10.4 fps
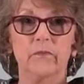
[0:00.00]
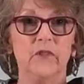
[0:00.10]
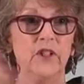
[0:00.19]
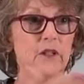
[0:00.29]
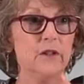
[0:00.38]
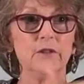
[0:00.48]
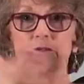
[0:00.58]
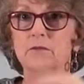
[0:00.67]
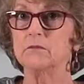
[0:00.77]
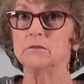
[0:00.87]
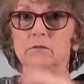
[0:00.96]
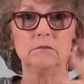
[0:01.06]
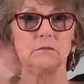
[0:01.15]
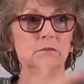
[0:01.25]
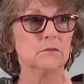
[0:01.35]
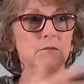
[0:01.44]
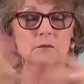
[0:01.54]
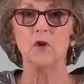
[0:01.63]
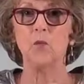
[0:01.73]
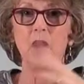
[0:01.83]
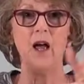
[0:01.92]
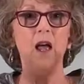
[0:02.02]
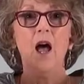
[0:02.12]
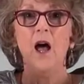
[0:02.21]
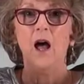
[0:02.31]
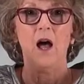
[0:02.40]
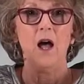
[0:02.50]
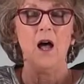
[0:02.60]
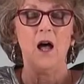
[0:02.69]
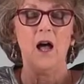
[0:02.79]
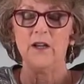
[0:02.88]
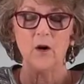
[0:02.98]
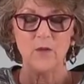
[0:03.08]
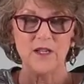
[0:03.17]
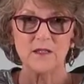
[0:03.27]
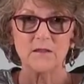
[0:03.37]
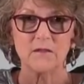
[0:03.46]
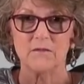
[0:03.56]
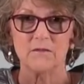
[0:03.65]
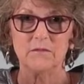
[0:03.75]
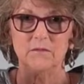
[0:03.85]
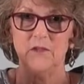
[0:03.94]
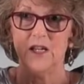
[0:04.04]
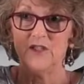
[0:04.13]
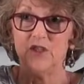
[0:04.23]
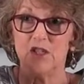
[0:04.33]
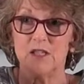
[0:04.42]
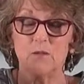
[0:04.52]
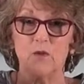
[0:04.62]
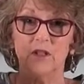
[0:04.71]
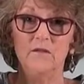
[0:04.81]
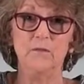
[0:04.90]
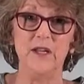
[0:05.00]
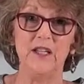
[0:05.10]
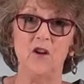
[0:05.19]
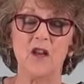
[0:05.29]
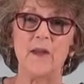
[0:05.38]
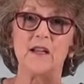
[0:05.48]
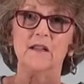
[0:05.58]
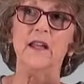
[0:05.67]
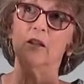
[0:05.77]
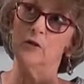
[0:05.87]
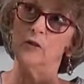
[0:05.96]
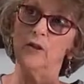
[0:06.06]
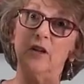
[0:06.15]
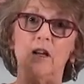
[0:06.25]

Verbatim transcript: Years go by. I'd always, it just would be an automatic thing. Look